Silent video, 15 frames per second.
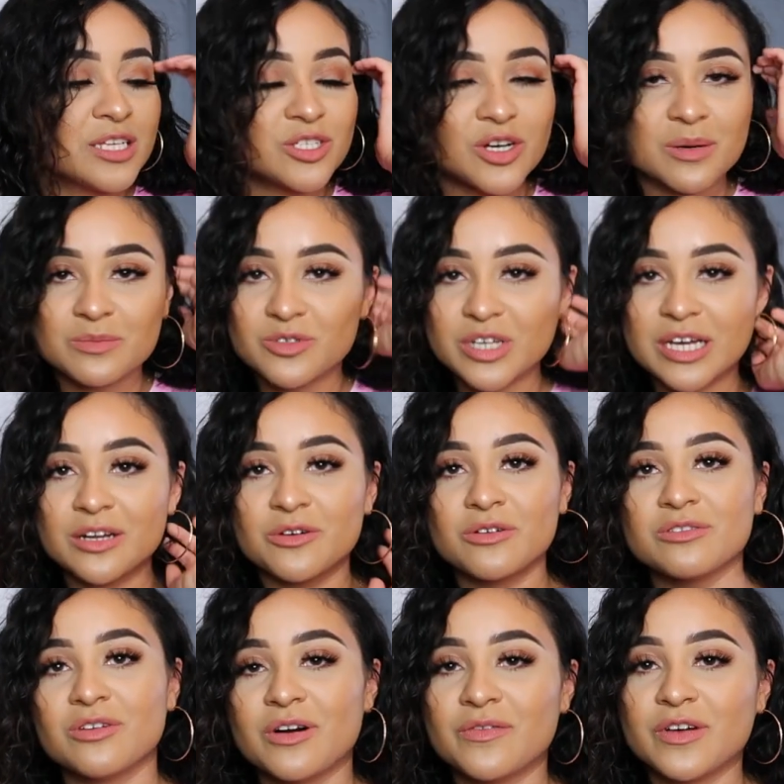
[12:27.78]
So I'm trying to
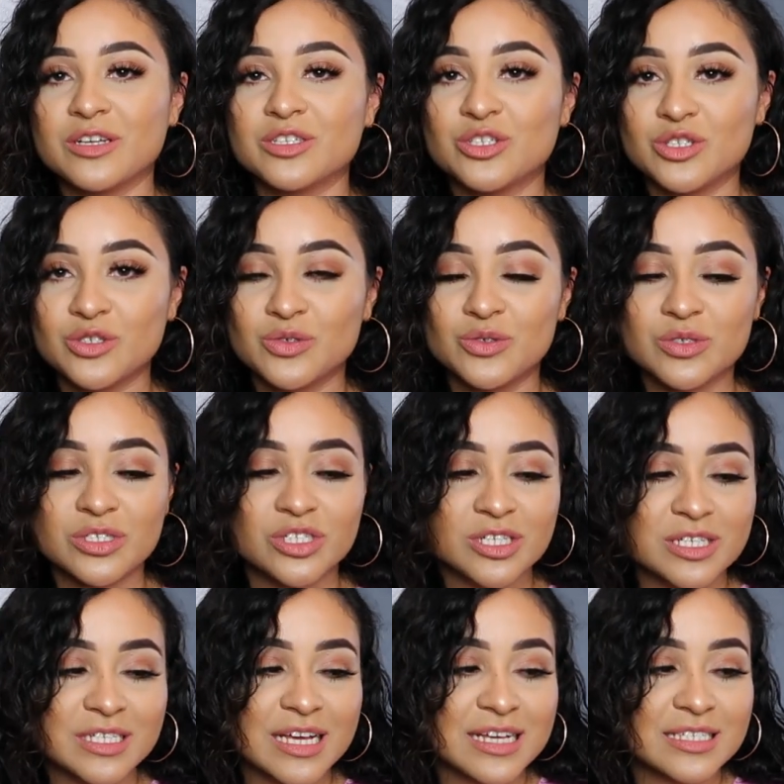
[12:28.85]
hold off on shoes
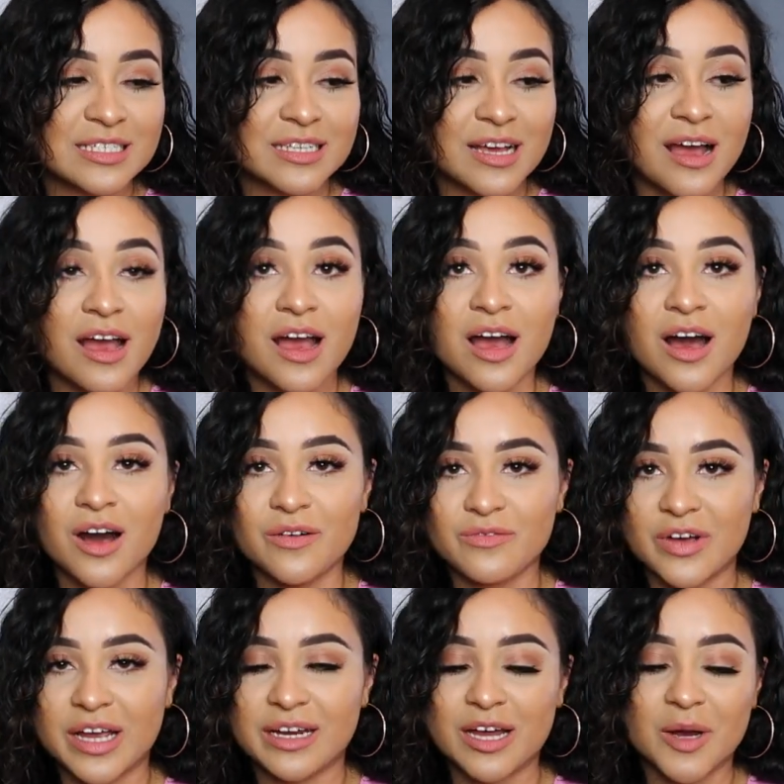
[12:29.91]
just as of
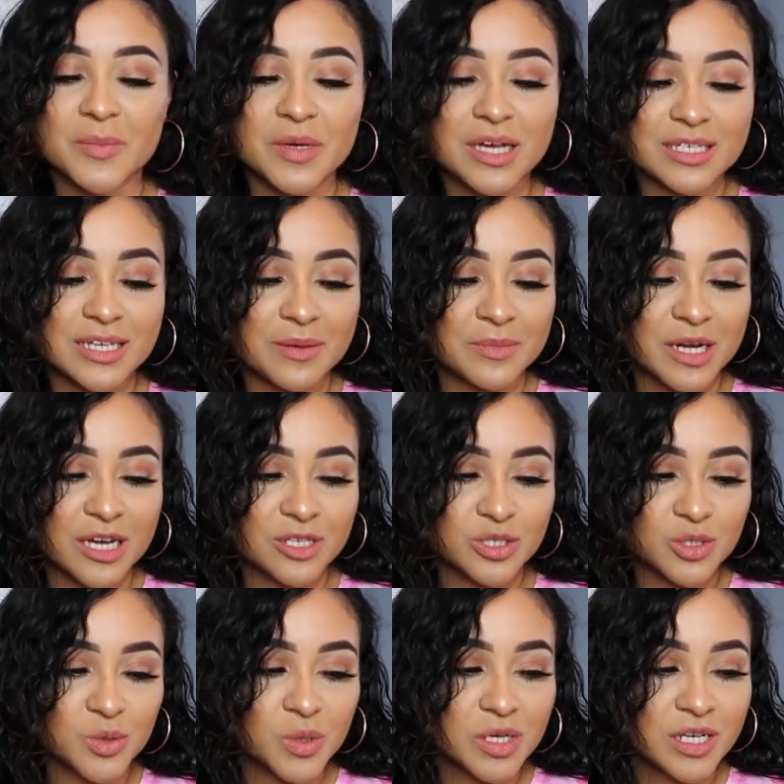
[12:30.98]
right now because I'm not
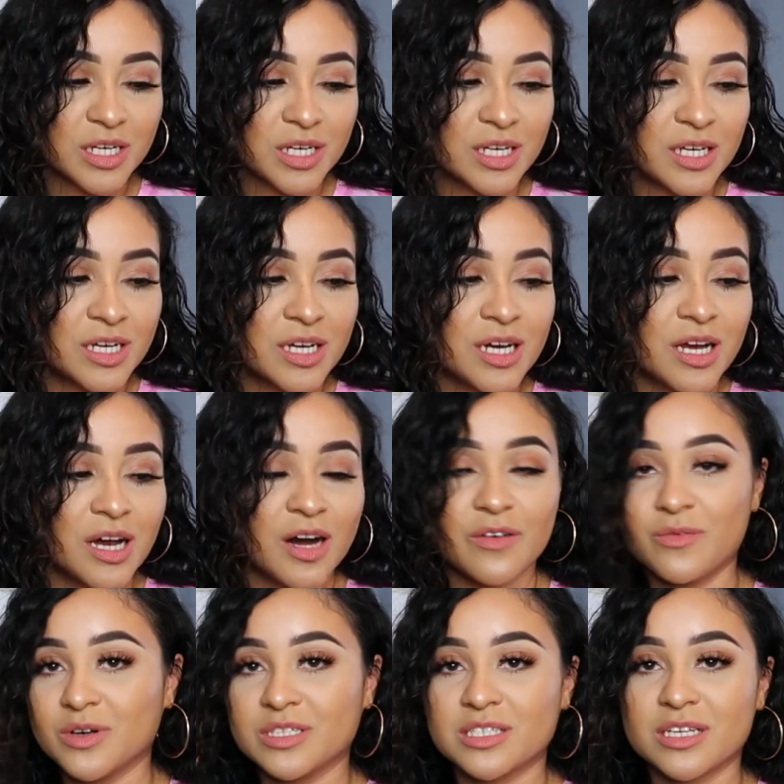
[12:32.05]
sure
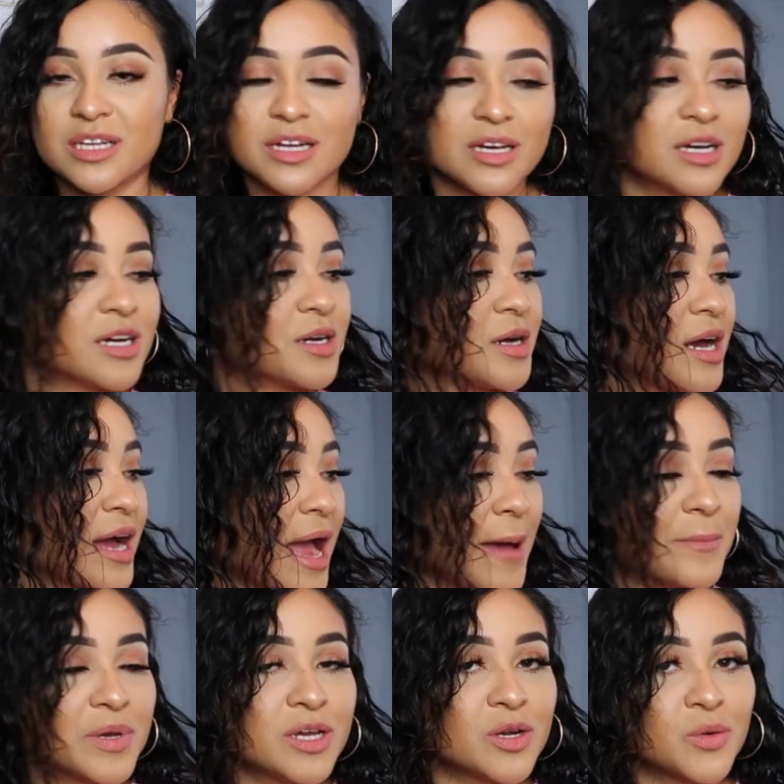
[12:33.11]
of what's gonna
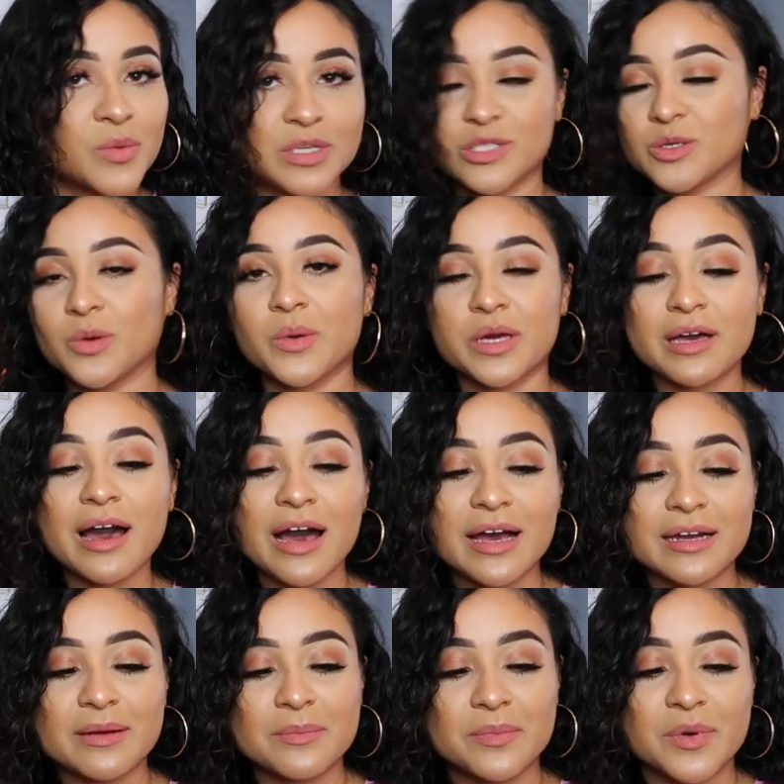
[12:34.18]
happen or what's going
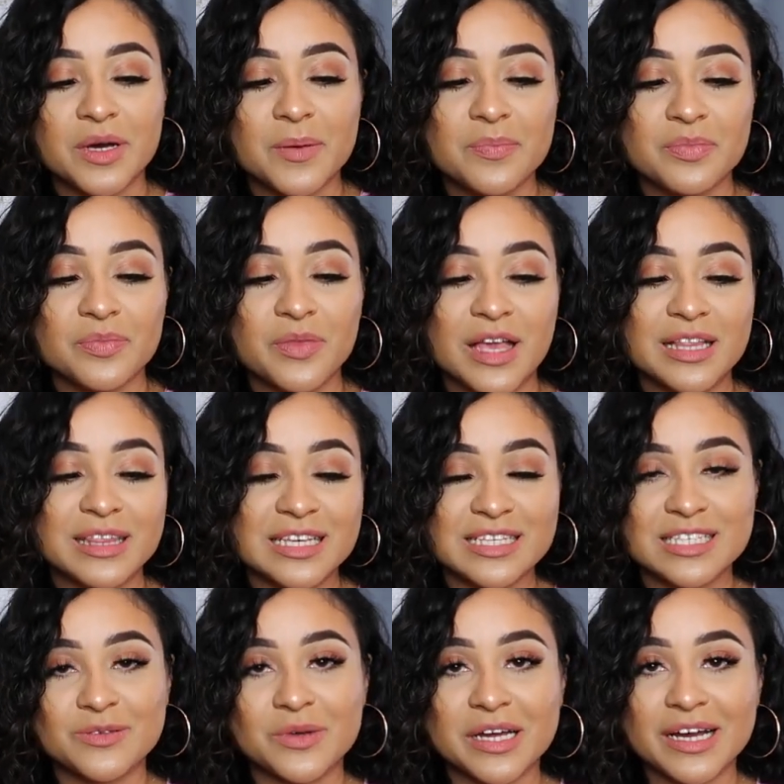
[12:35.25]
on but
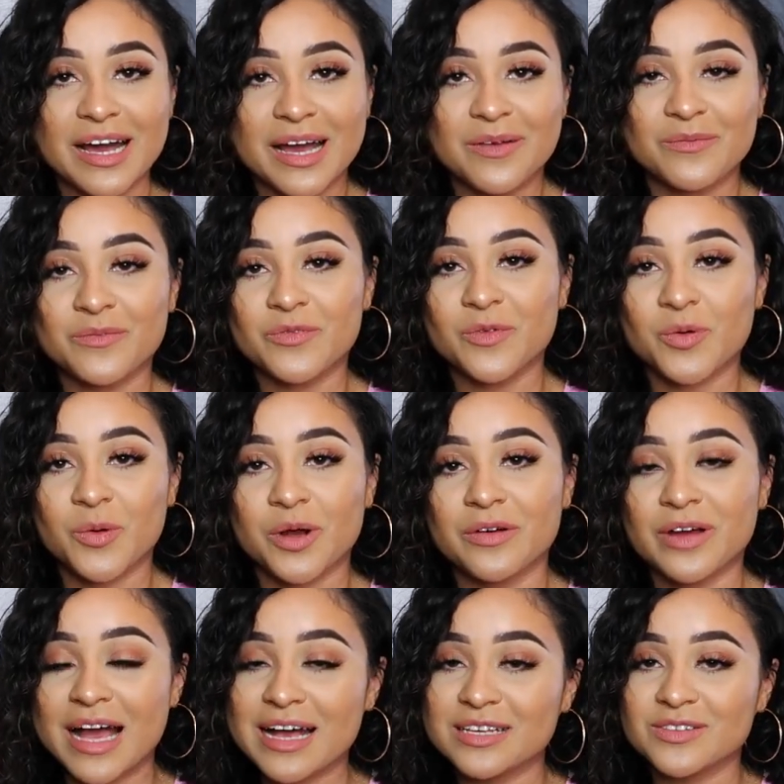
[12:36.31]
this is what i got him
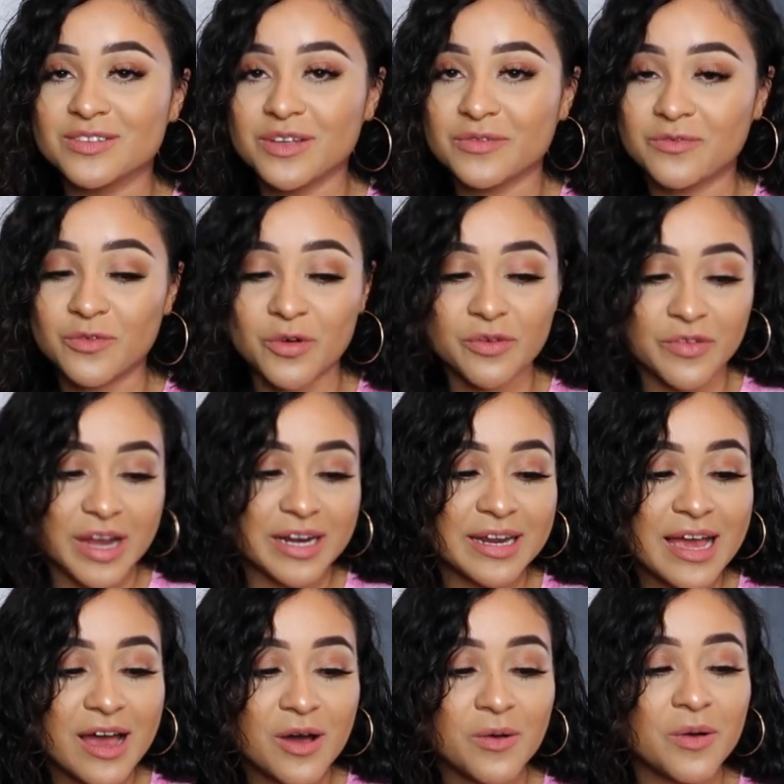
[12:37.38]
for as for right
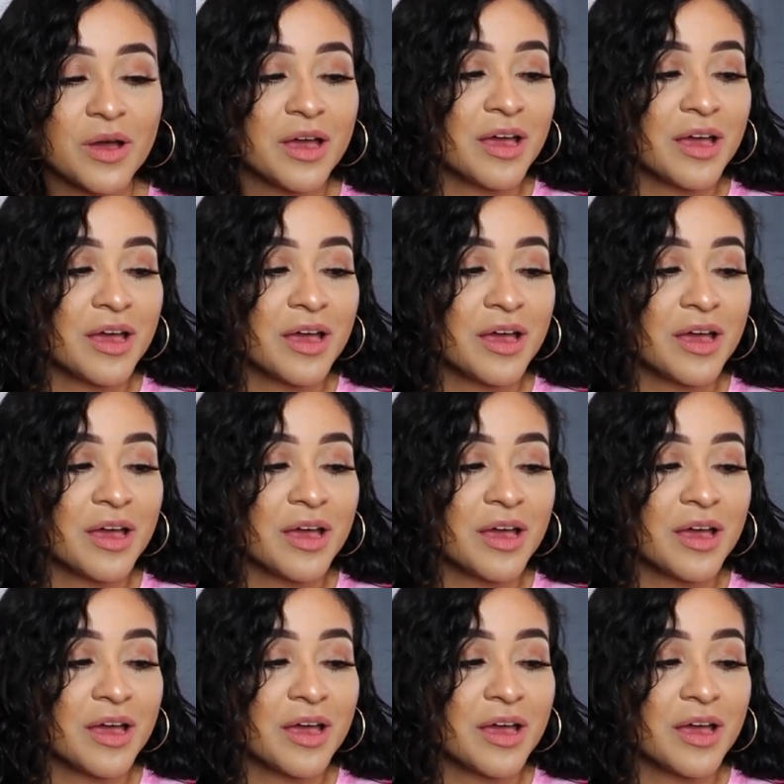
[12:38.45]
now